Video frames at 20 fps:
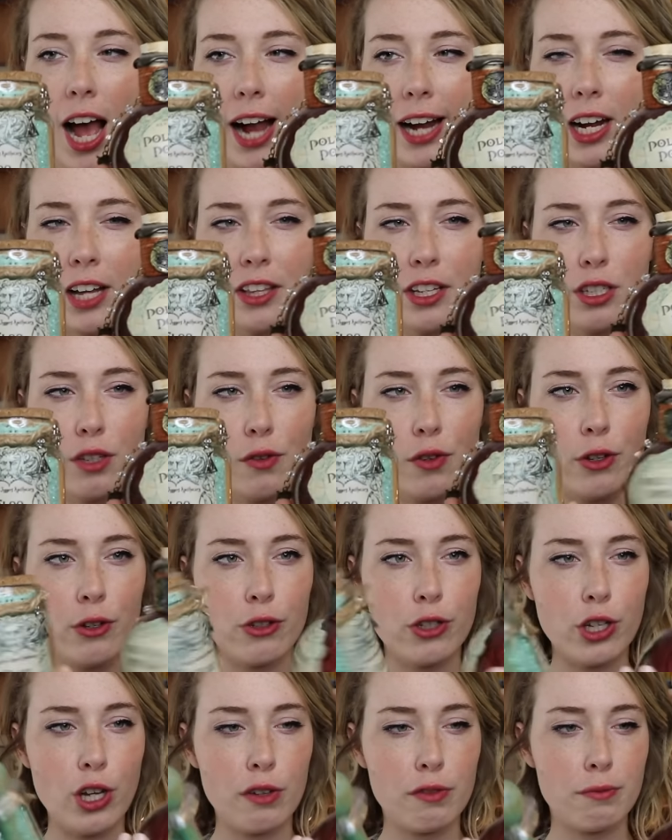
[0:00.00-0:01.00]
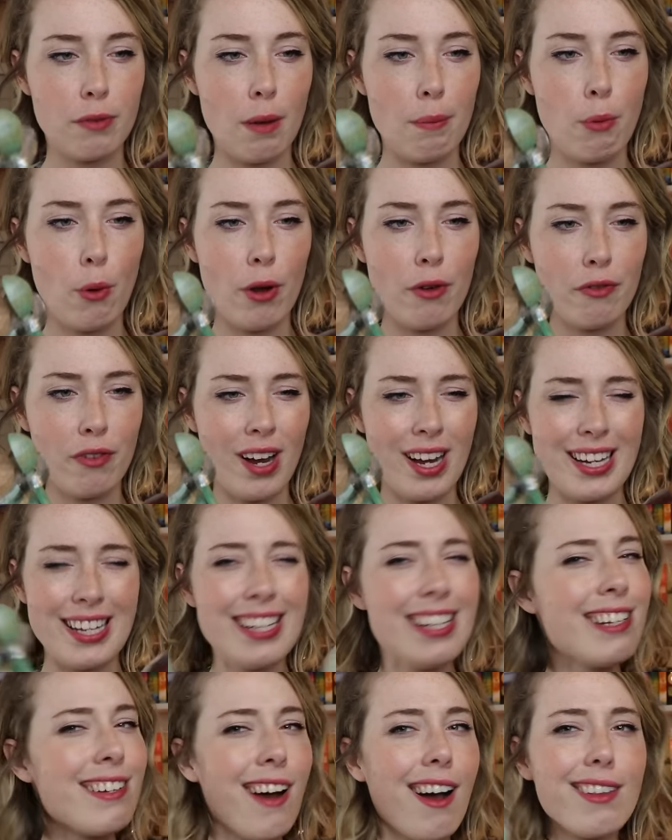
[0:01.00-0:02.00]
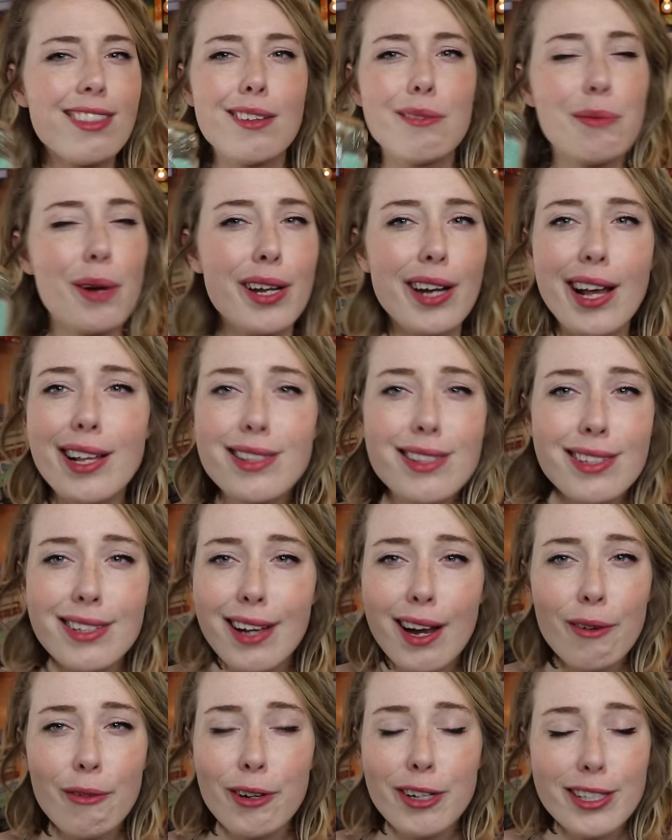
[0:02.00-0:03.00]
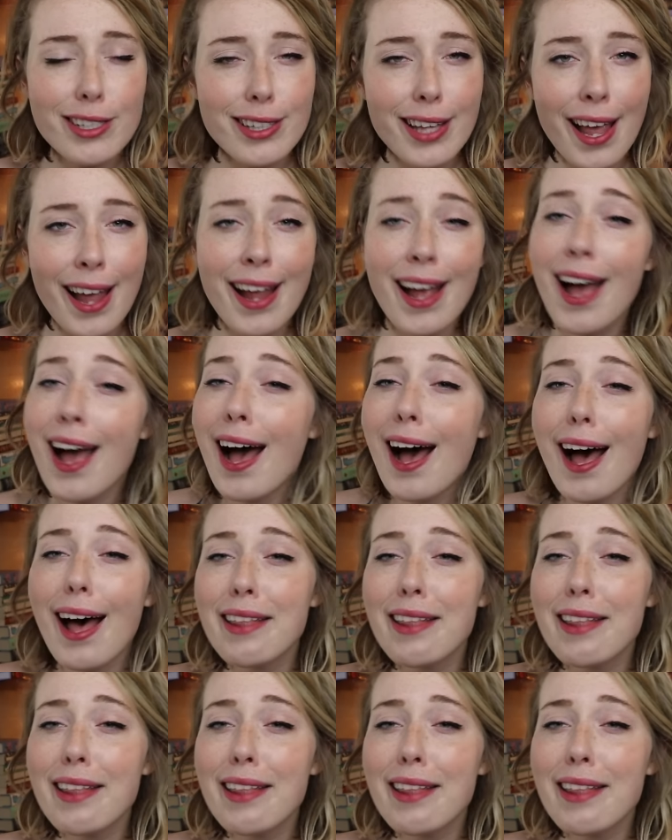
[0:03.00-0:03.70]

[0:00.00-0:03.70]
I got these a few years ago from my boyfriend. He got them on Etsy, I want to say.